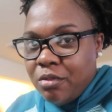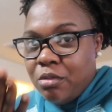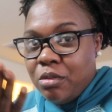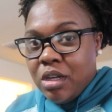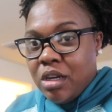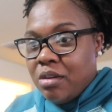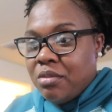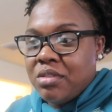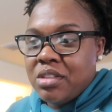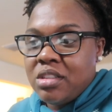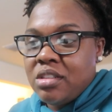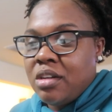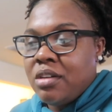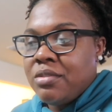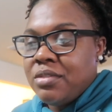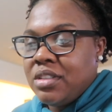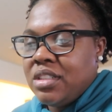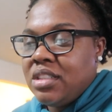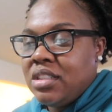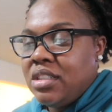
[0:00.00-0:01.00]
whatever
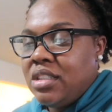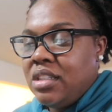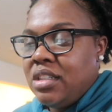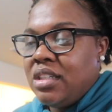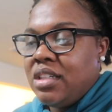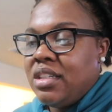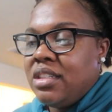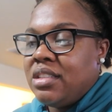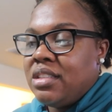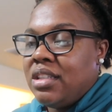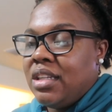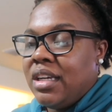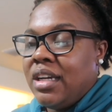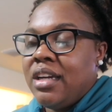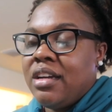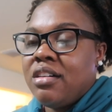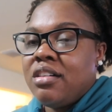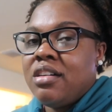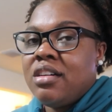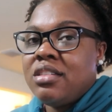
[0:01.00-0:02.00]
surface she is
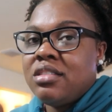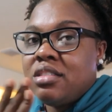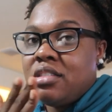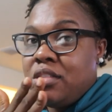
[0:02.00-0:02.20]
laying on.